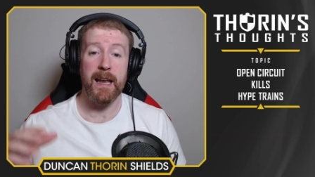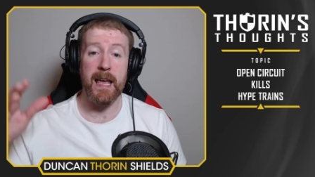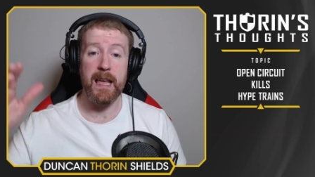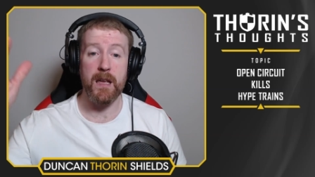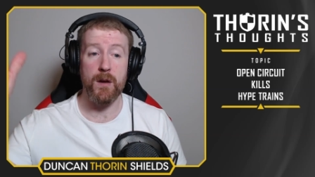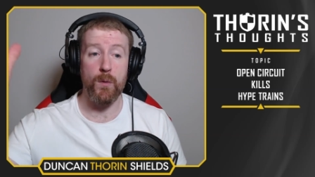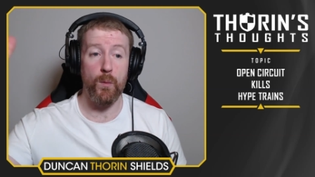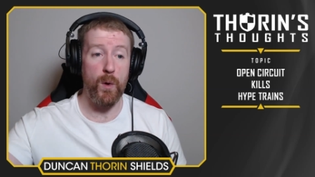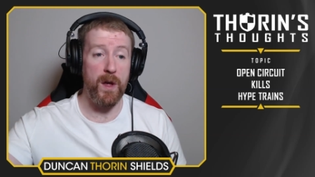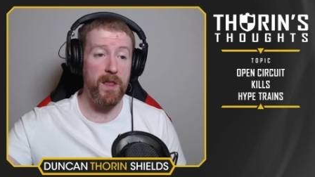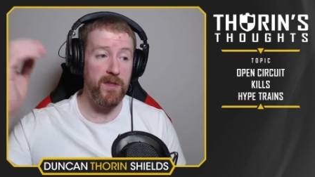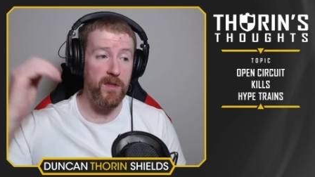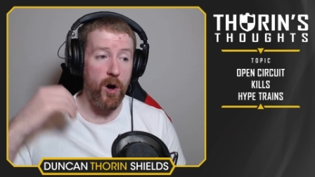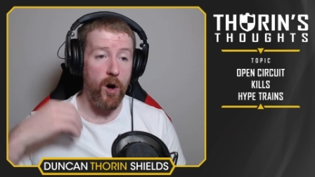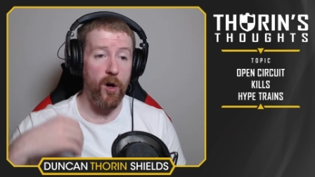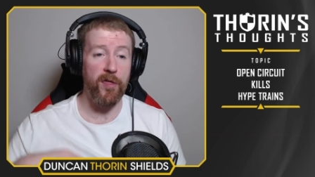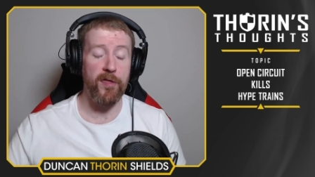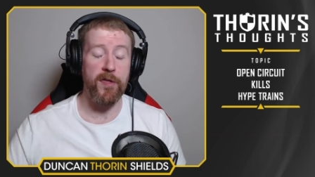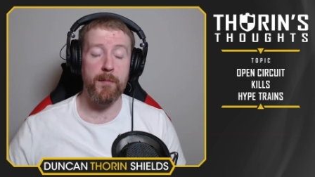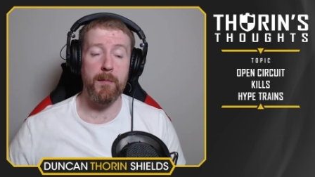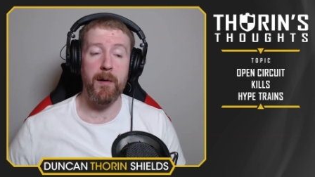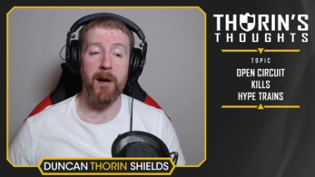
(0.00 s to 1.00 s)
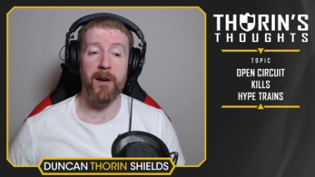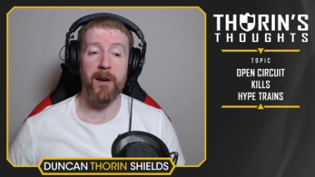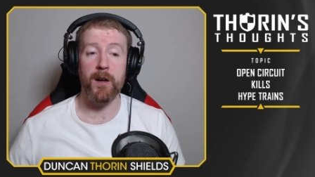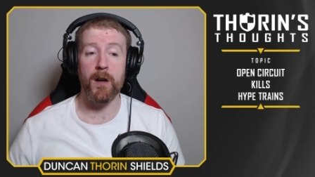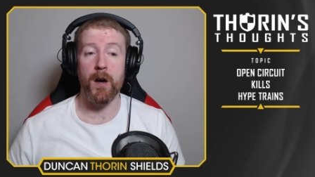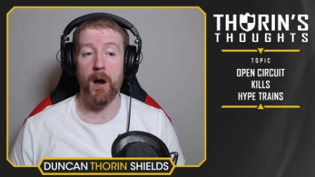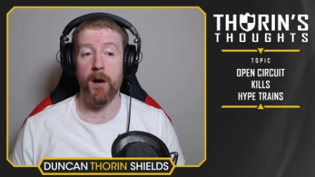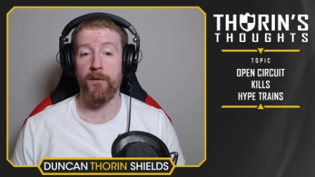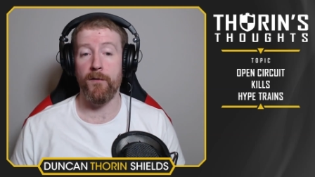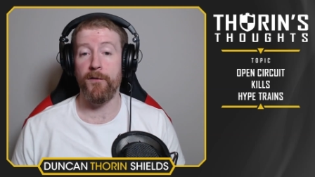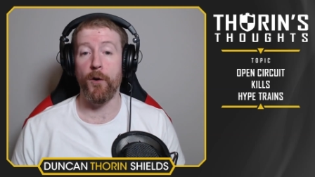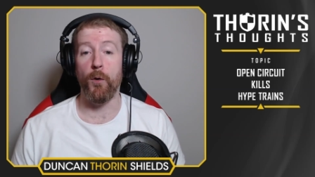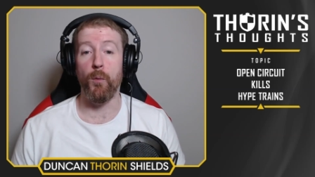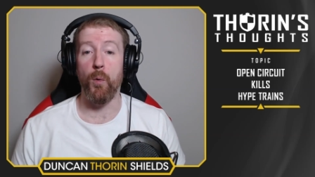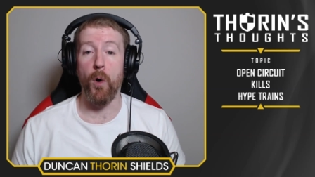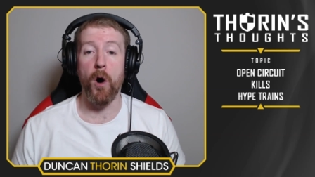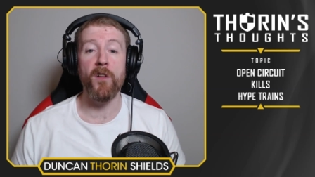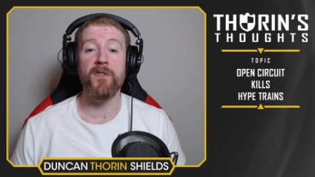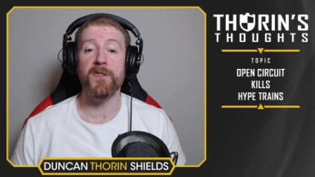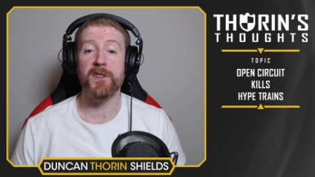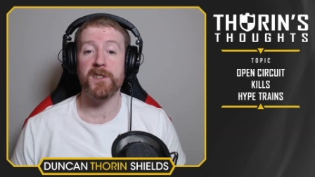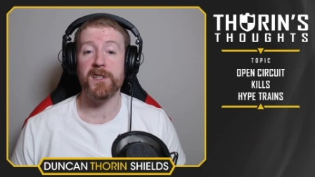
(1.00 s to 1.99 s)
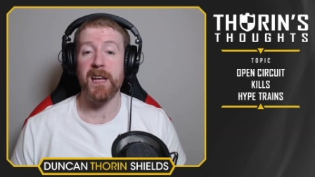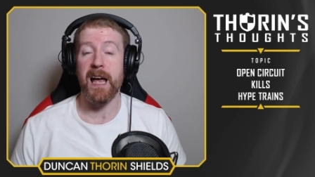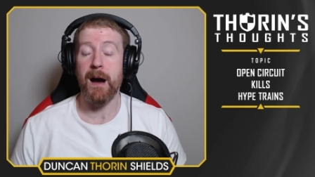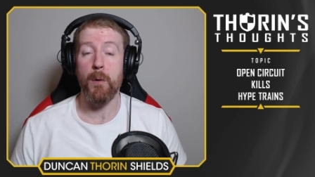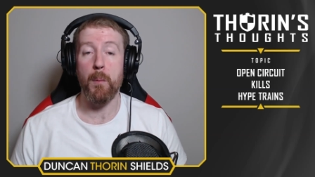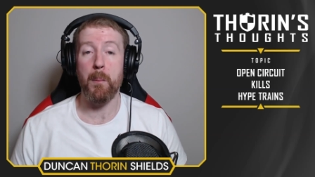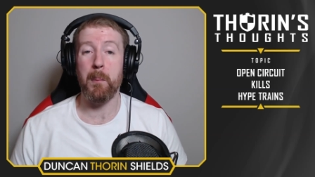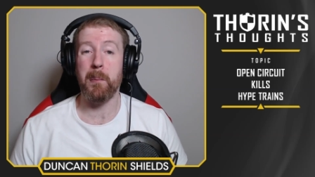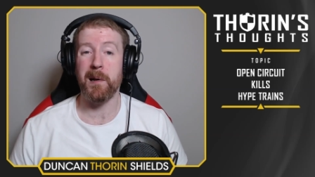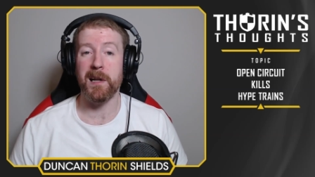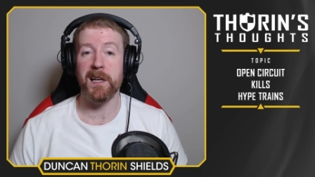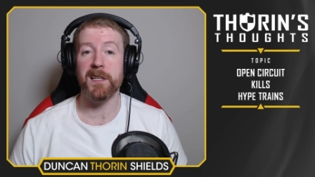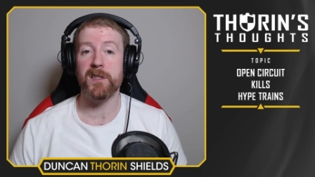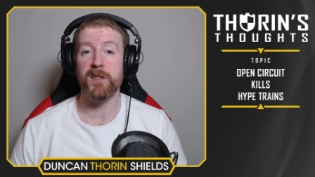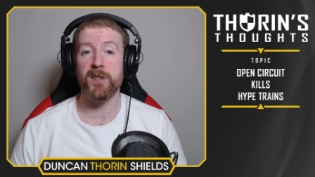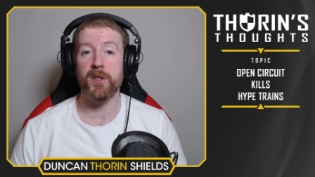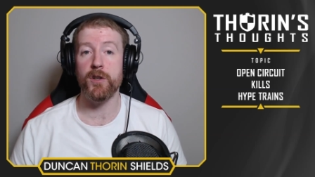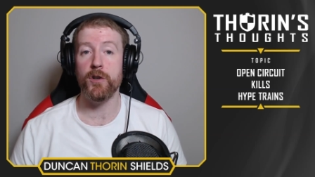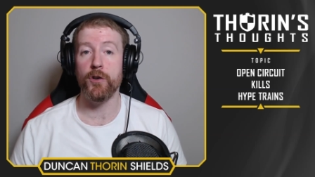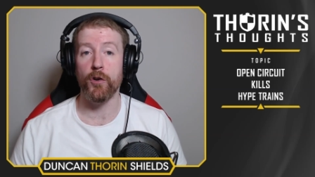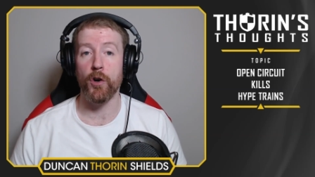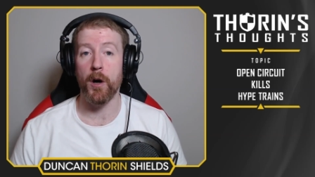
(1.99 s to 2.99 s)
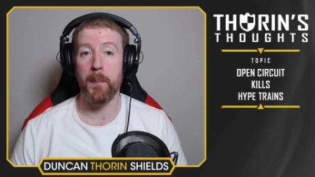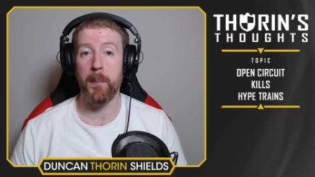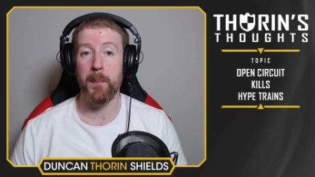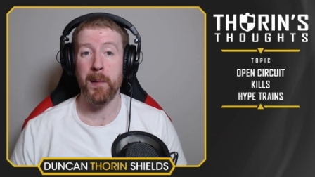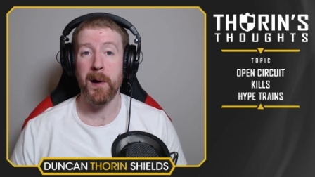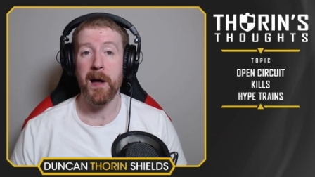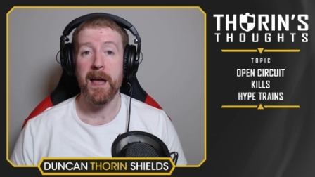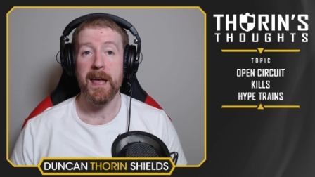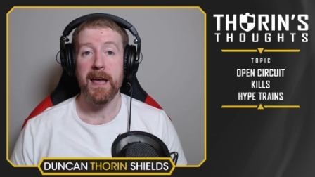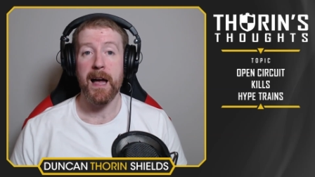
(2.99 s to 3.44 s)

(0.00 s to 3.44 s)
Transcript: Like when North America, for once, outplaced Europe